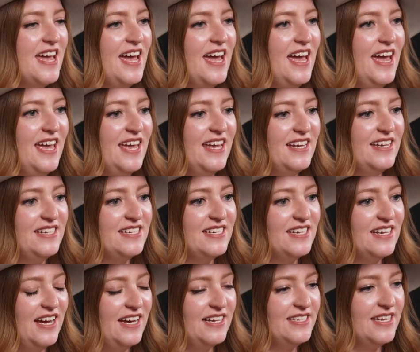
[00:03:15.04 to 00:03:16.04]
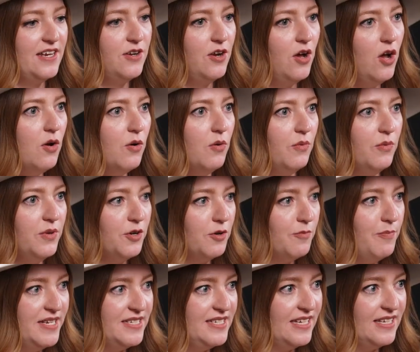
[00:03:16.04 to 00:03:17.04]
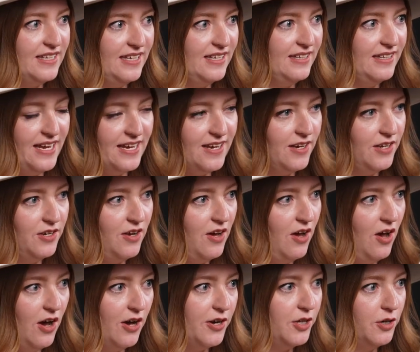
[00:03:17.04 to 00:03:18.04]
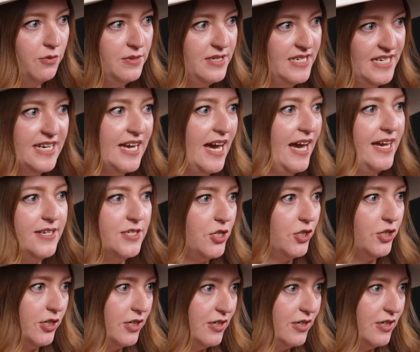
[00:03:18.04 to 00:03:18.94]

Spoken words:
And I said, oh, you're basically like an auto de-icer.